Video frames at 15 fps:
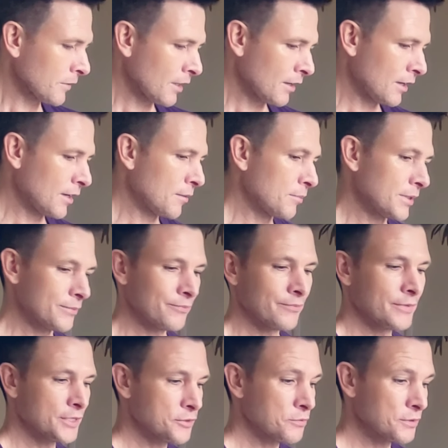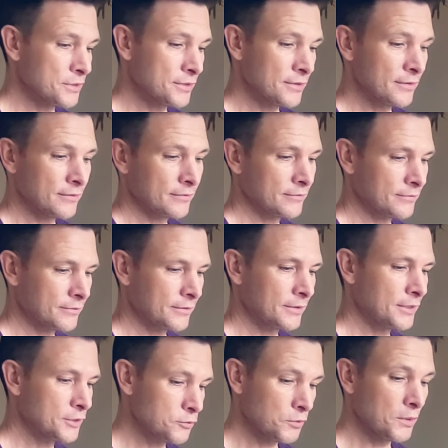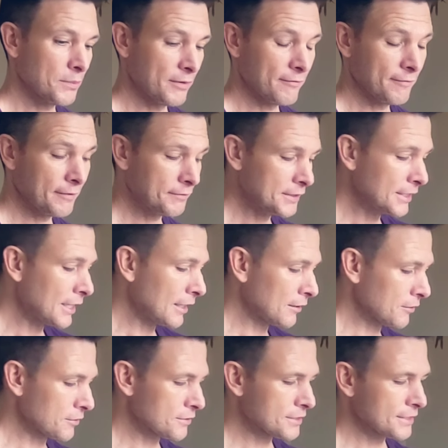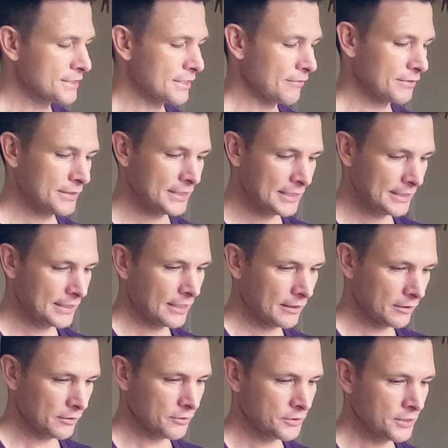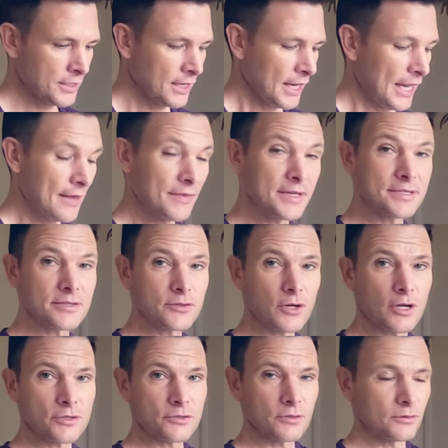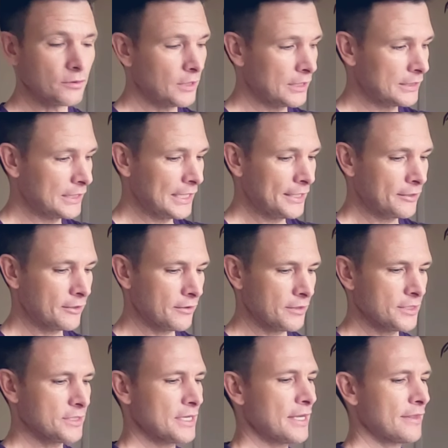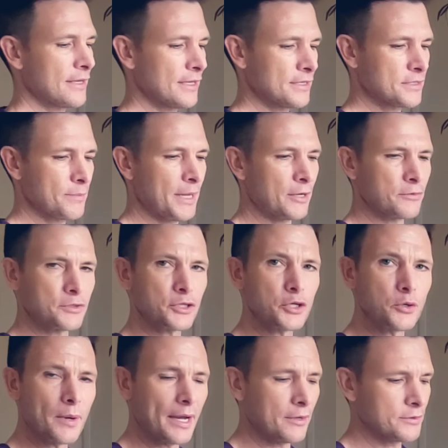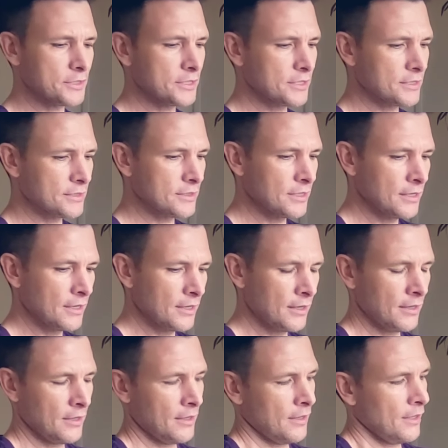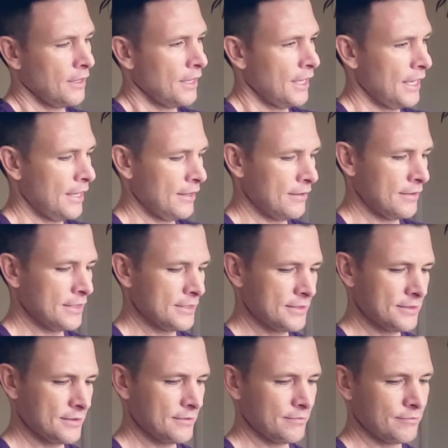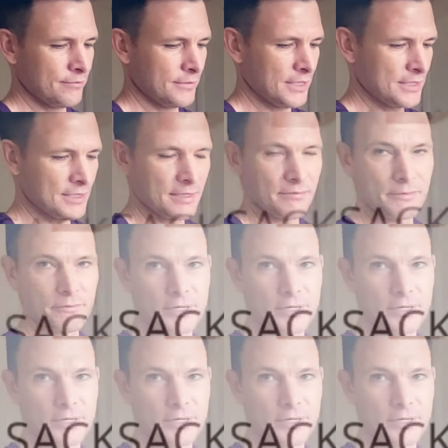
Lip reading: But this would have been $50, $17. And this is also a lighter. This I think is about 2 ounces, and this doesn't even